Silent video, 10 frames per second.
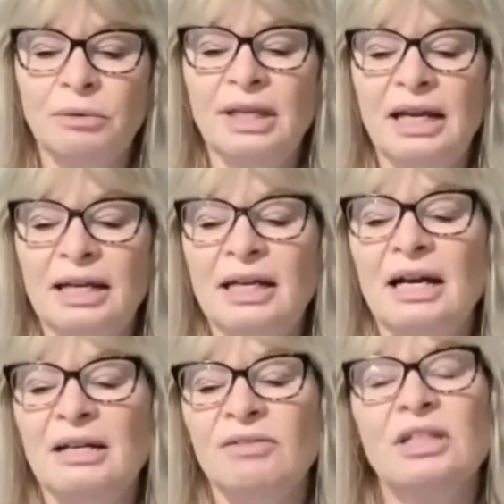with any
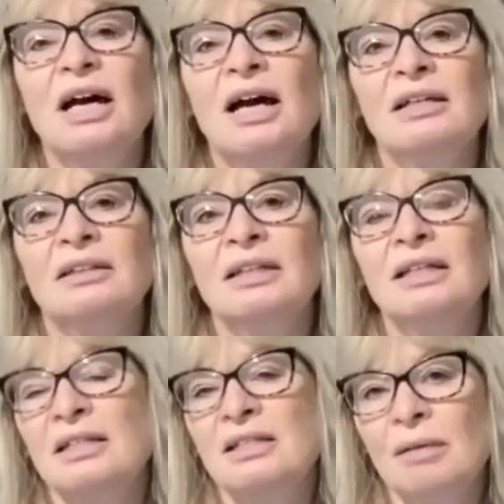kind of denial
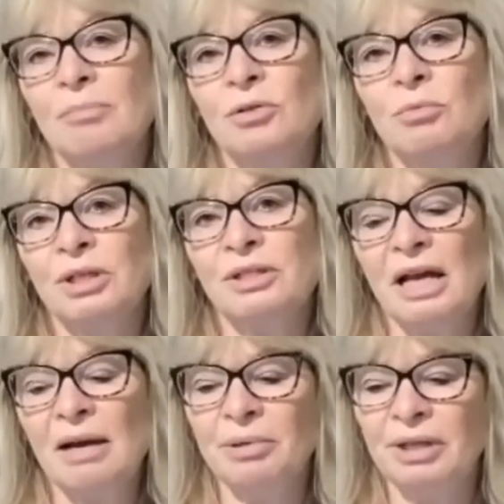and accept what is
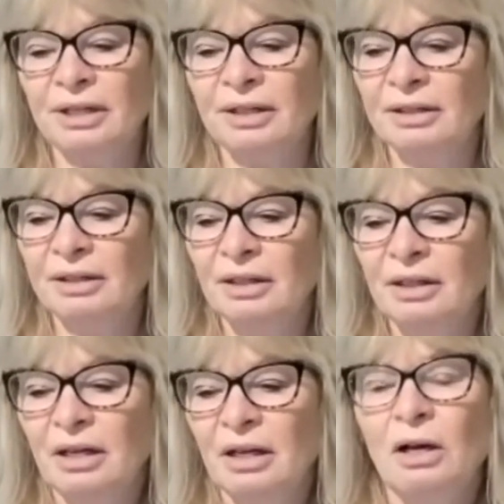happening.
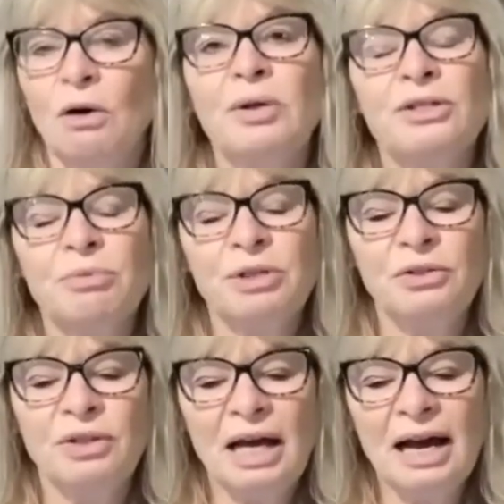Once we
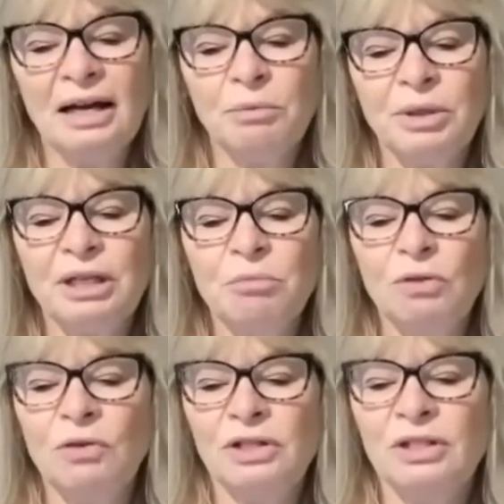do that, we can
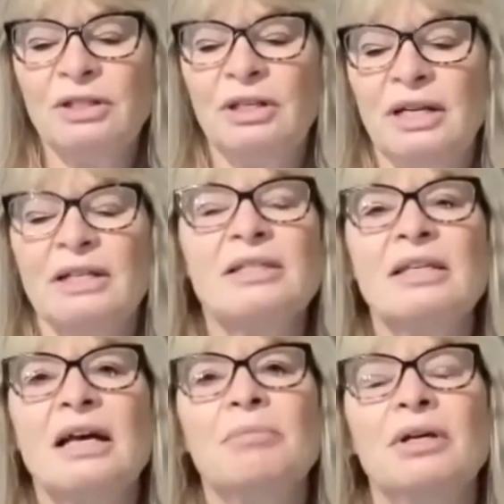move on to the next
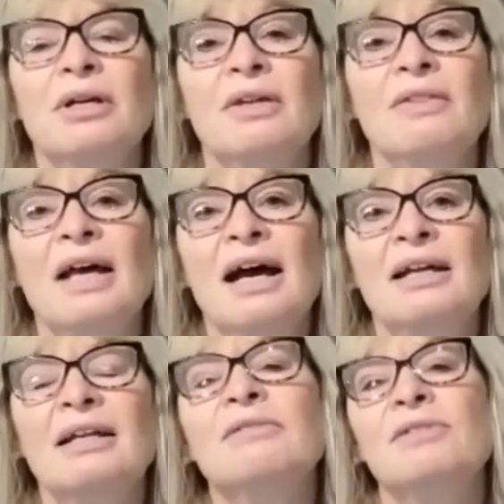step
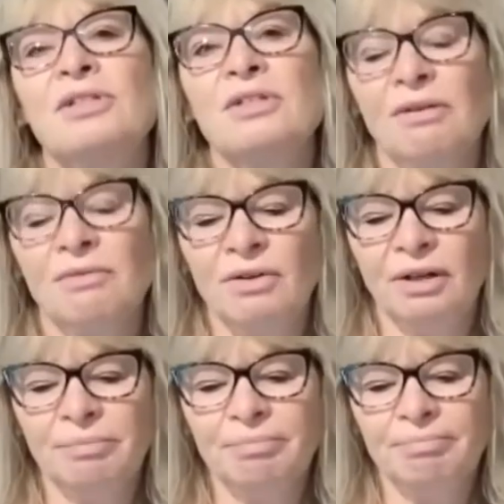that of
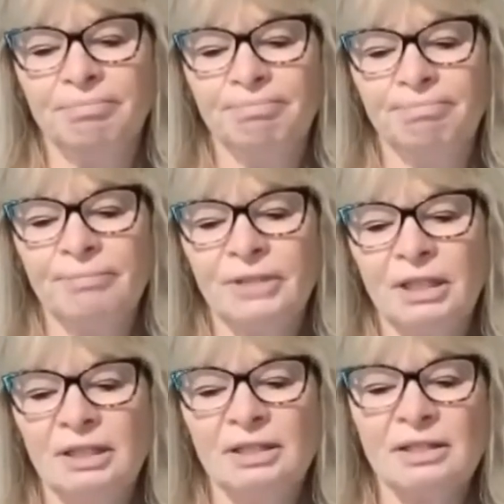discovering.
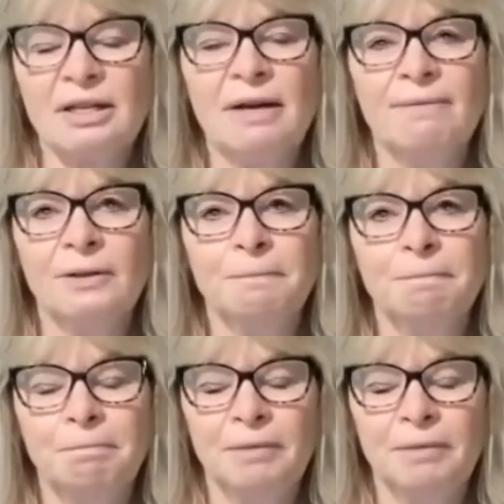Discover